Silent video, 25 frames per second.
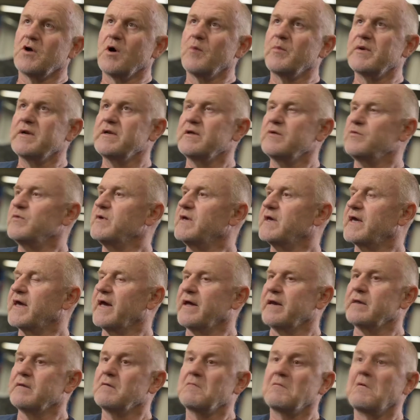Normally we
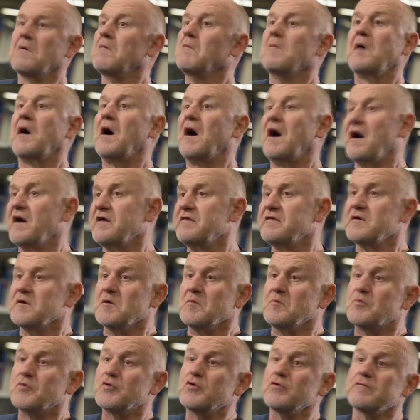can either
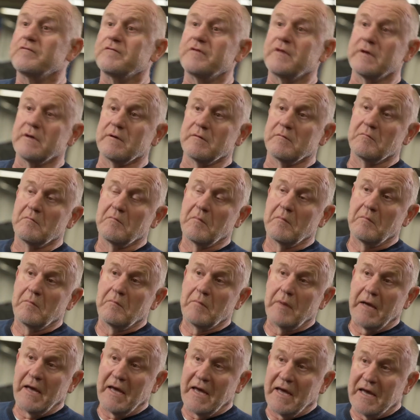improve the
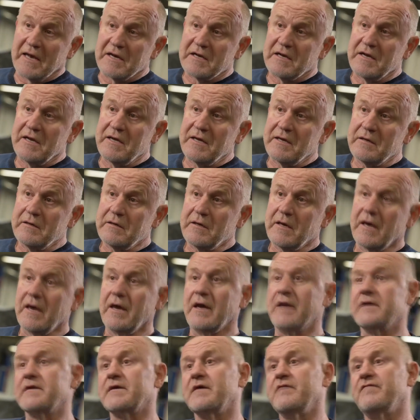handling
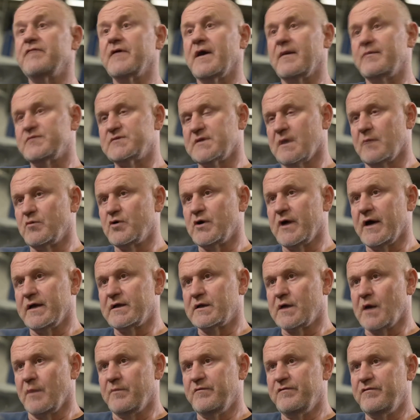and give up some
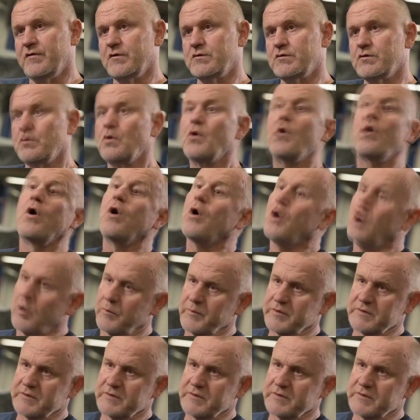ride comfort, or